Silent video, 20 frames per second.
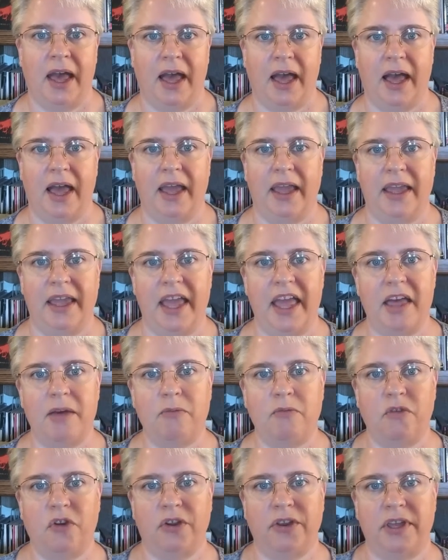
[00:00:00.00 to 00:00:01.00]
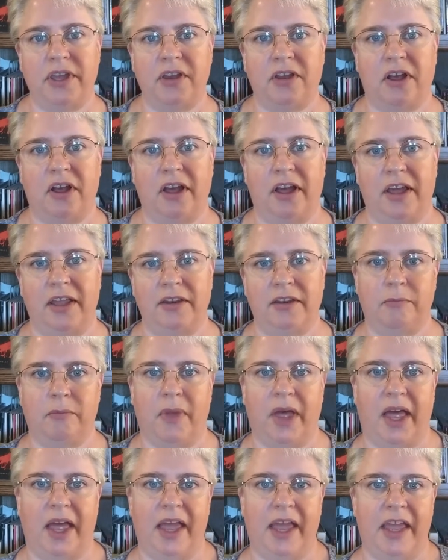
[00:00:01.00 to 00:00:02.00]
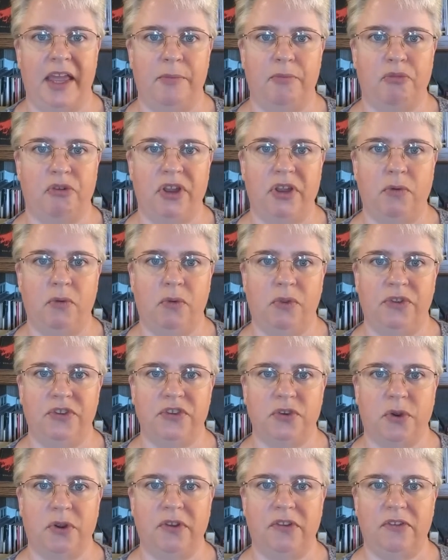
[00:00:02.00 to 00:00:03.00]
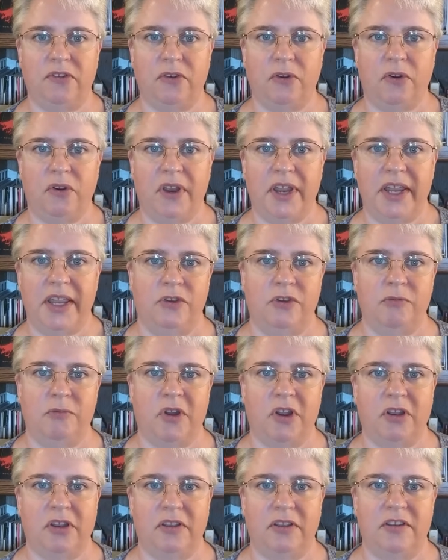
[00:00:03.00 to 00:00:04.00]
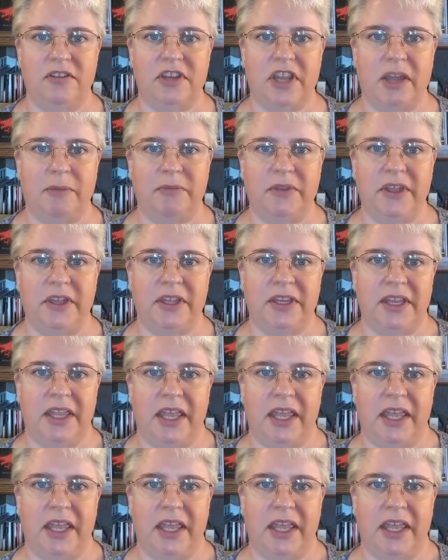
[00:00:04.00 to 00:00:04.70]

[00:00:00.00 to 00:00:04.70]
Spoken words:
I am working on my prequel short story to Mark of the Champion.